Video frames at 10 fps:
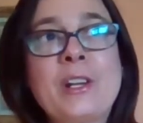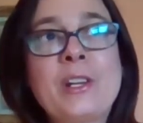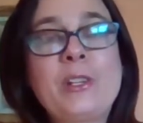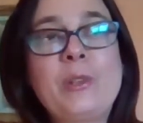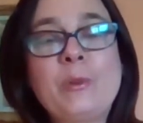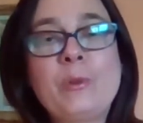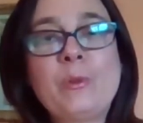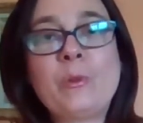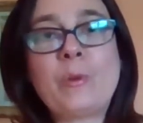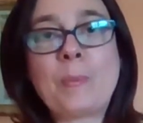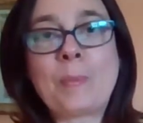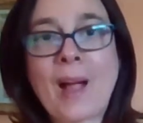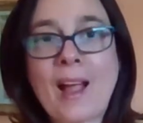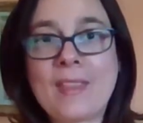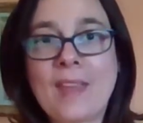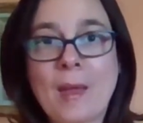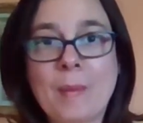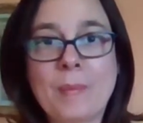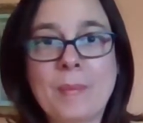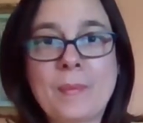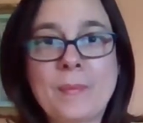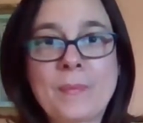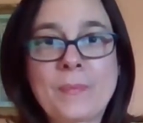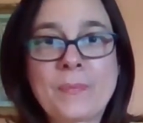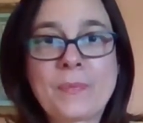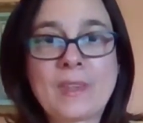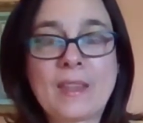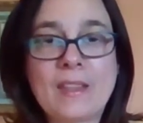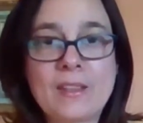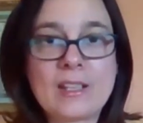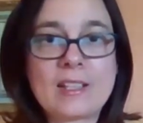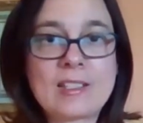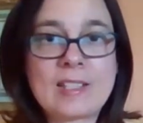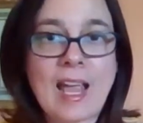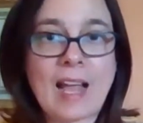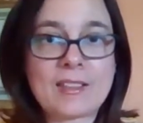you buy them and then you get a stack.